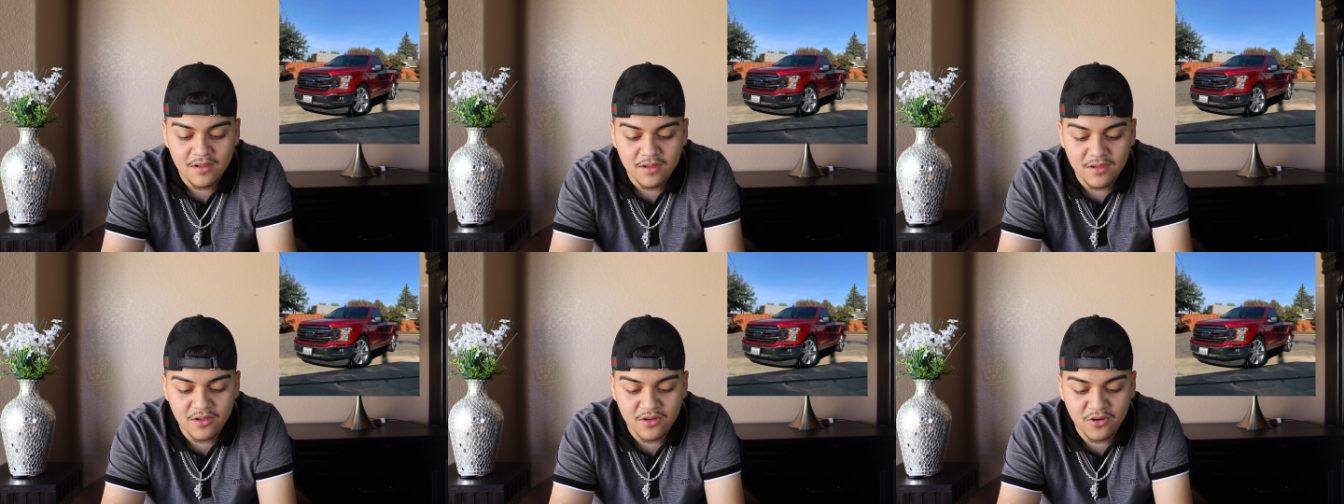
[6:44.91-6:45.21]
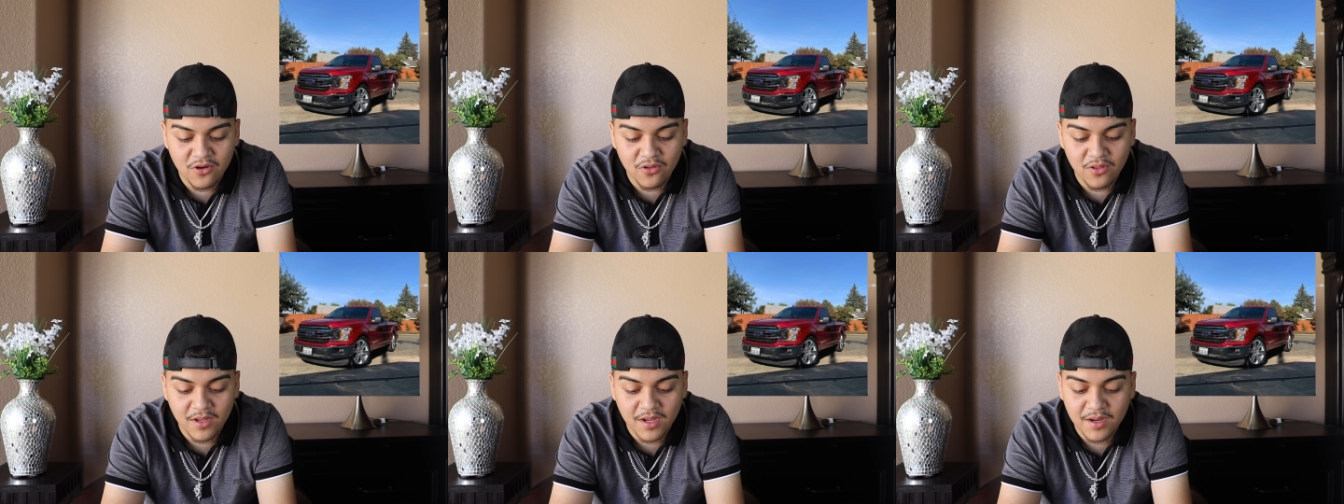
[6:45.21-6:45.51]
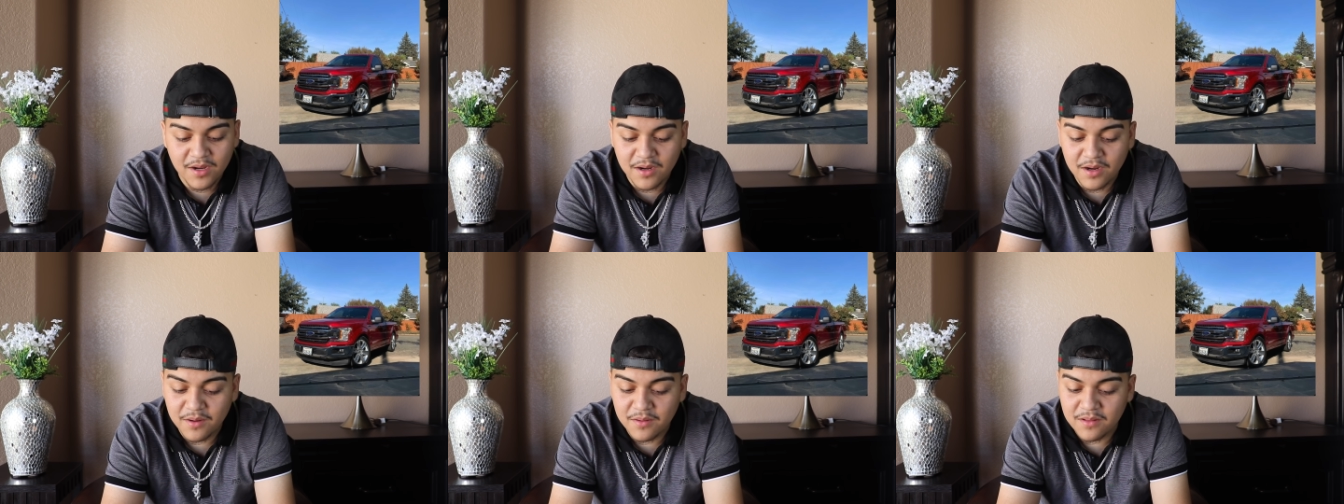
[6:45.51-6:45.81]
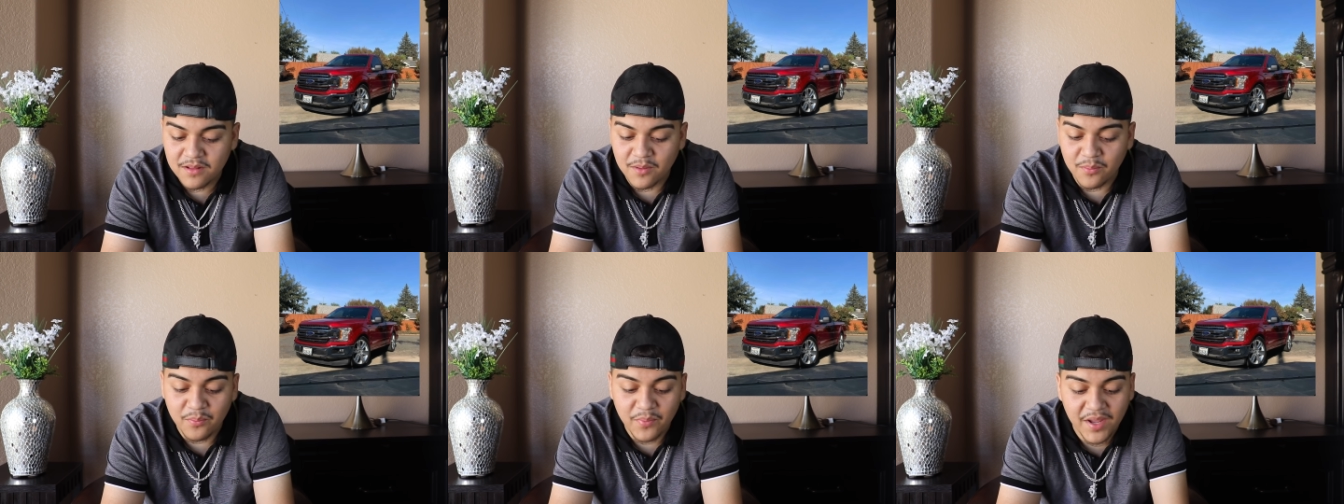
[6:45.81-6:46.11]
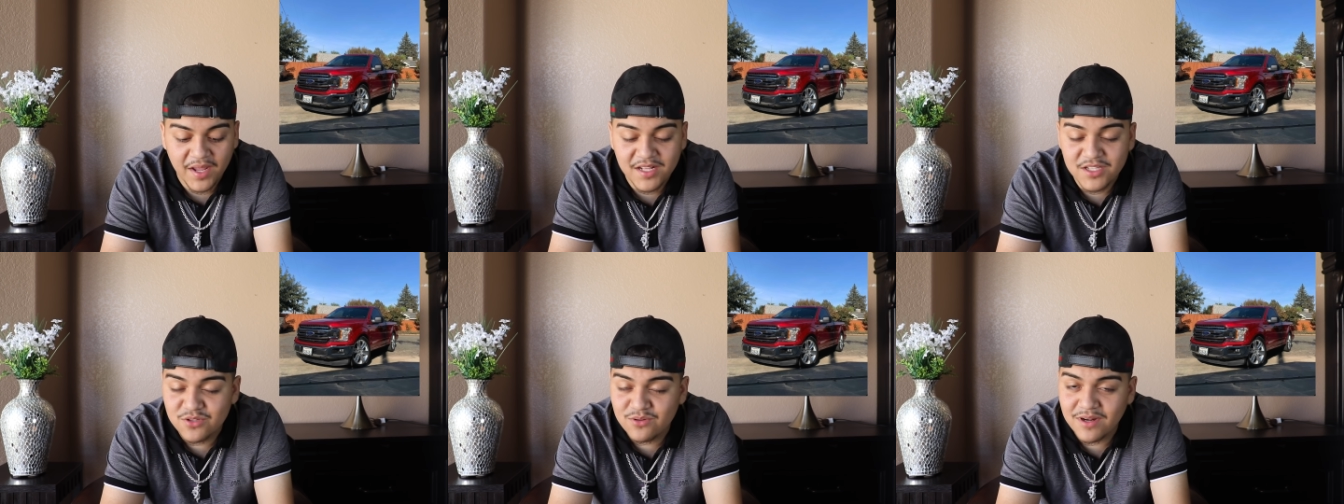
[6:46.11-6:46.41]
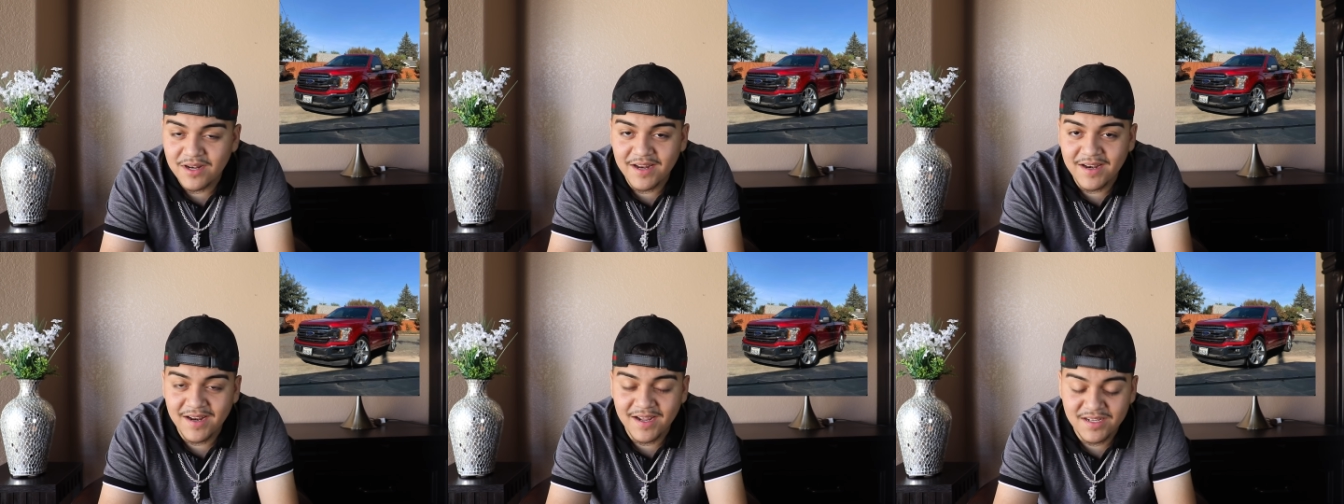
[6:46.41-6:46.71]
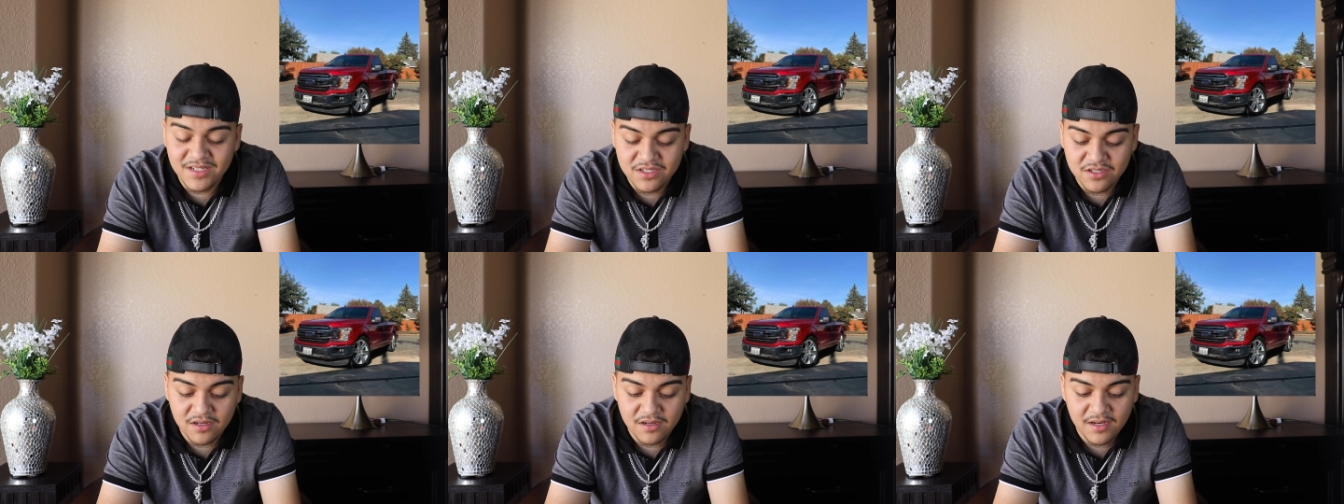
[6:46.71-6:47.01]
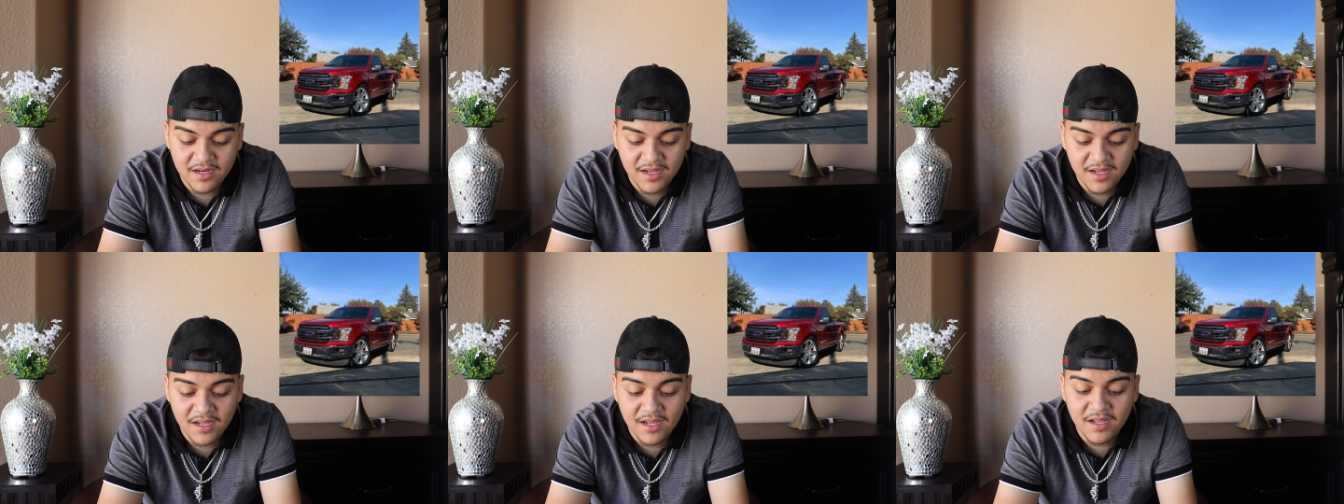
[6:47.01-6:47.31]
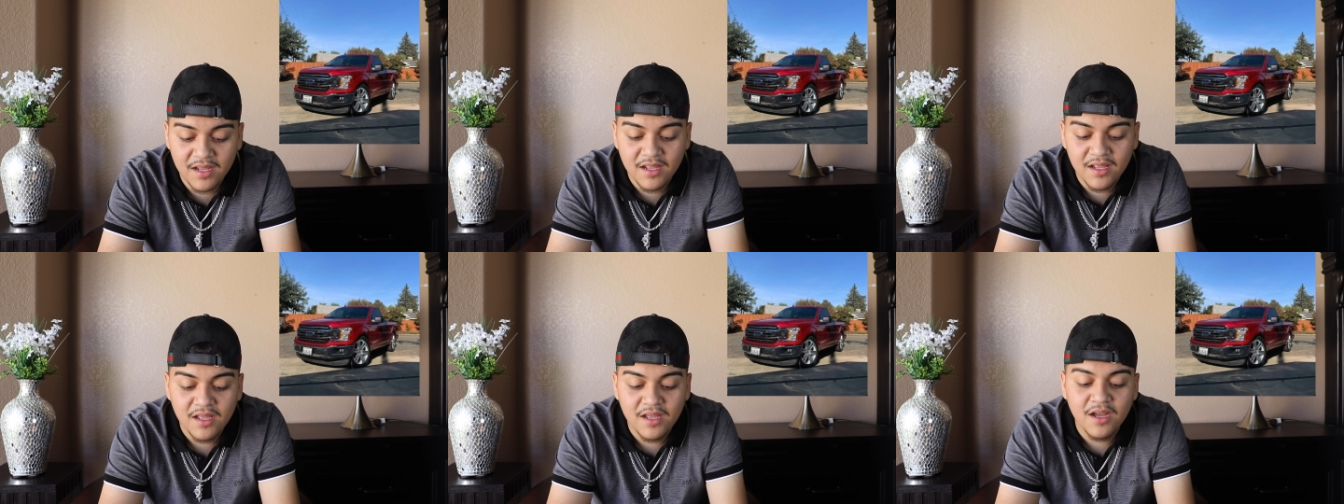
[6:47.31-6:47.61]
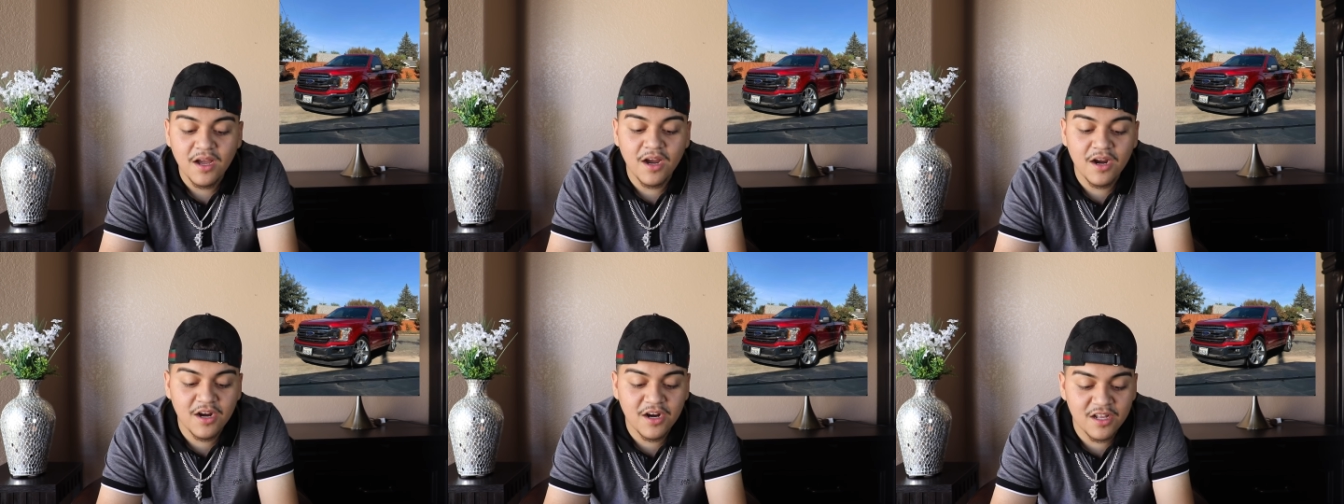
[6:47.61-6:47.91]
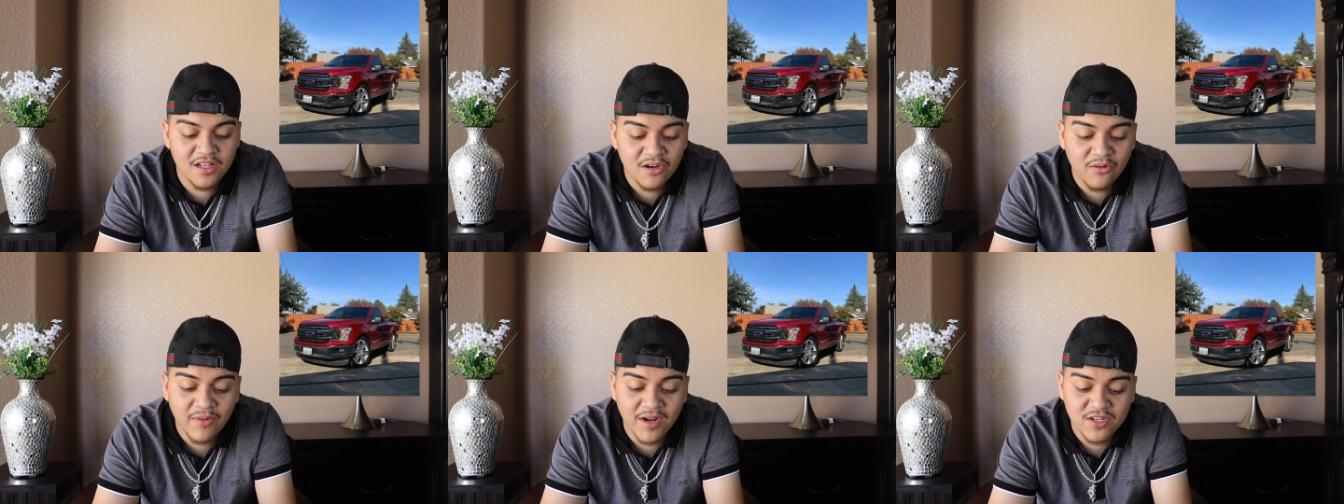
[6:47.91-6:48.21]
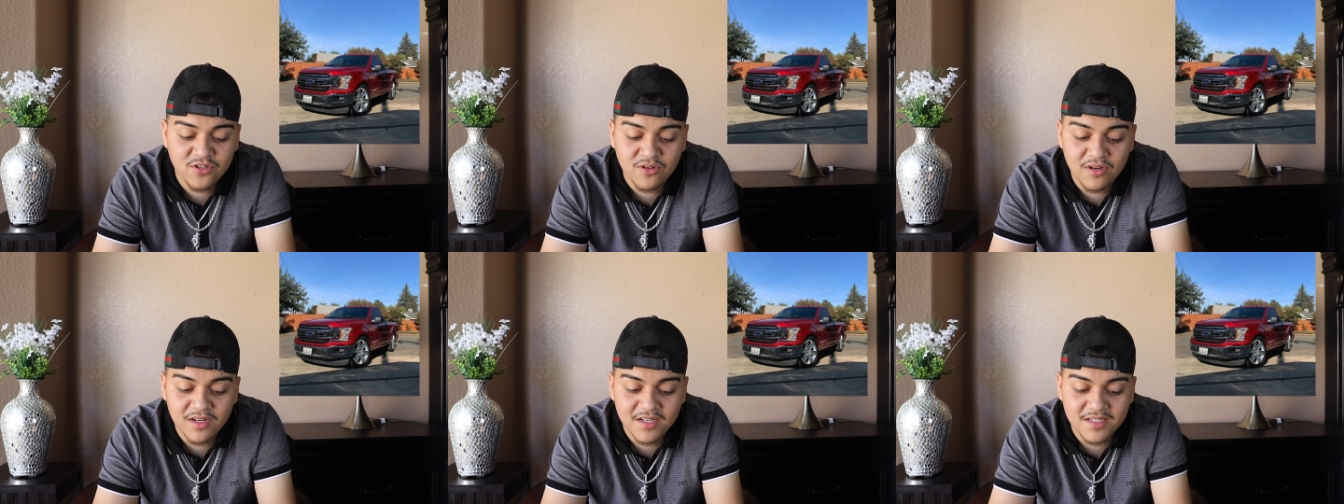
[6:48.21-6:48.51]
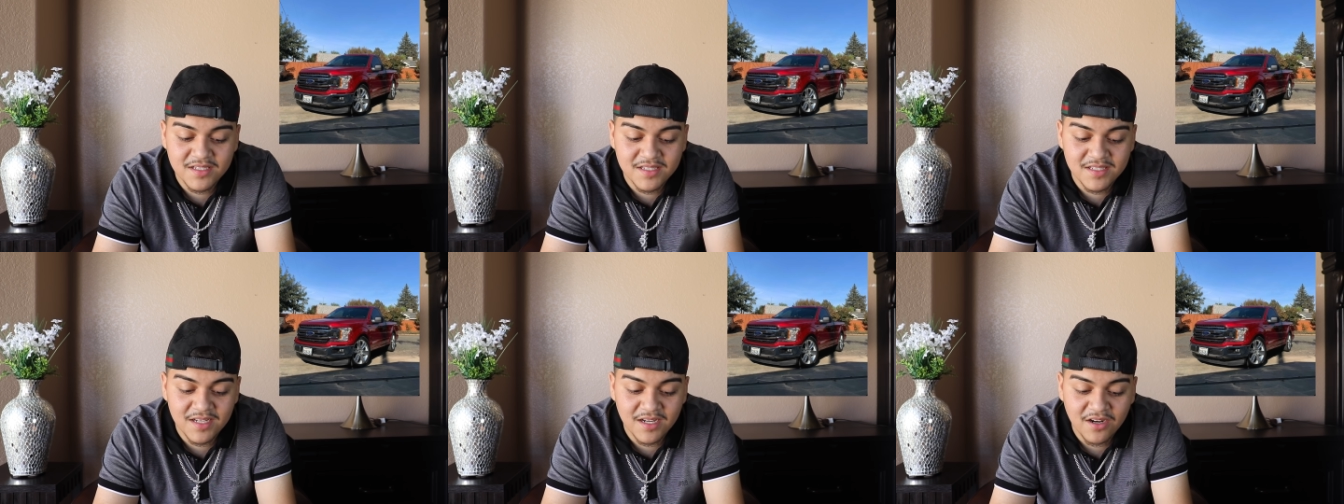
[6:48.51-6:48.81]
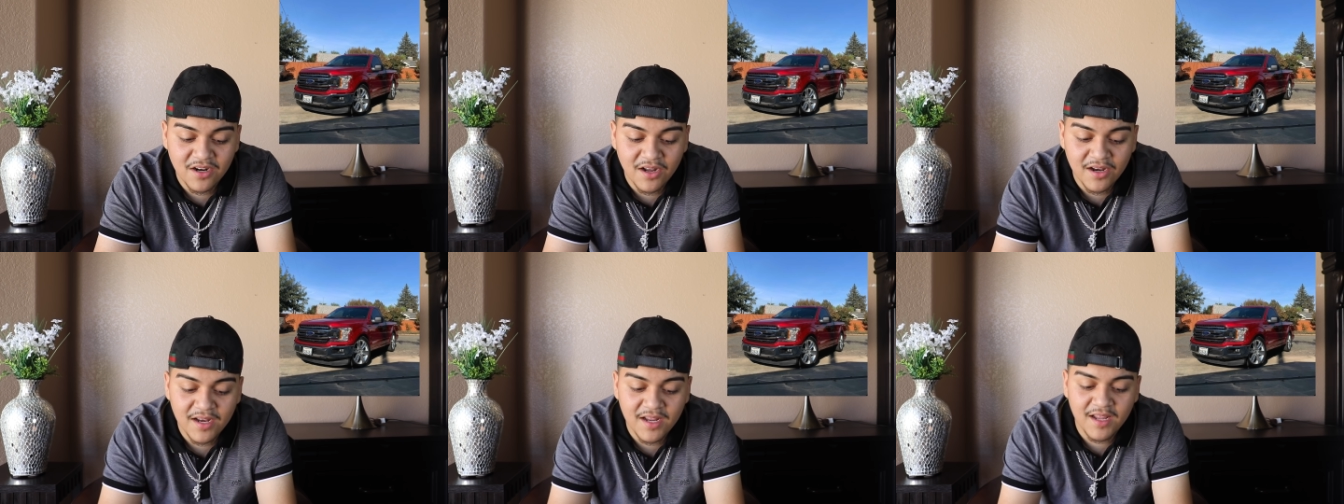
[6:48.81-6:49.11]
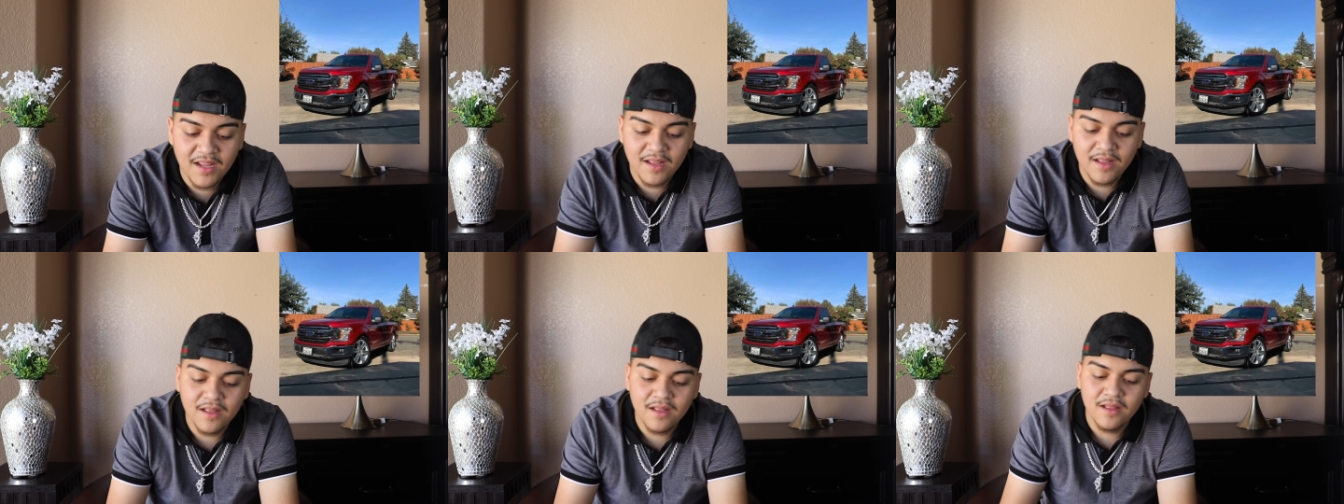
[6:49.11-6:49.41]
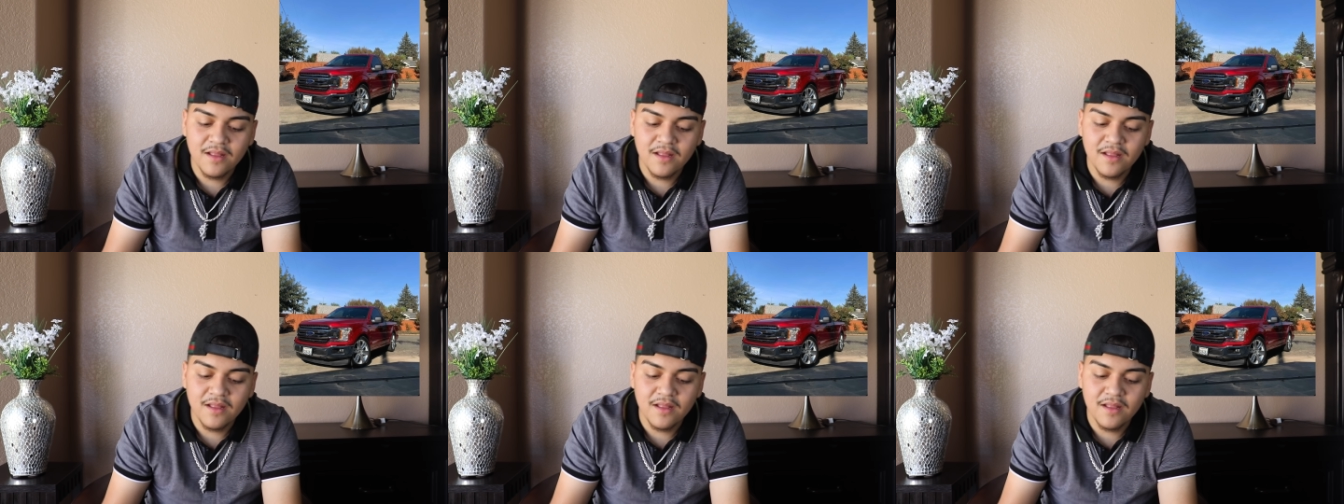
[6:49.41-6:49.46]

You know, the, the paint's really nice on it. The color match would look sick on it.